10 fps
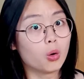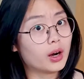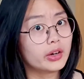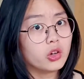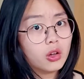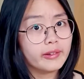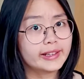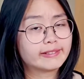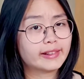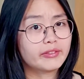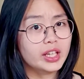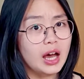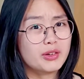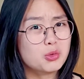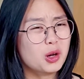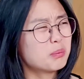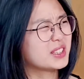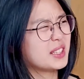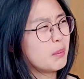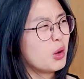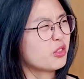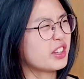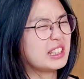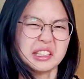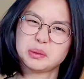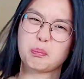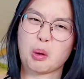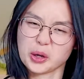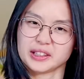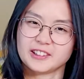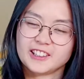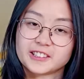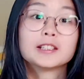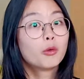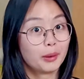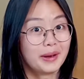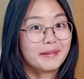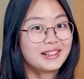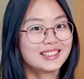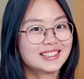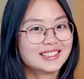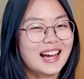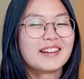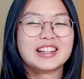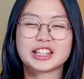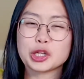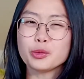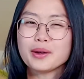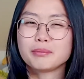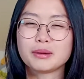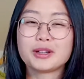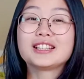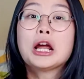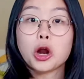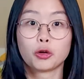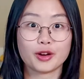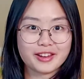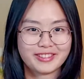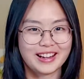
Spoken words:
are you already living how you want but somehow feel it's pointless? Well, maybe this is time that you implement re.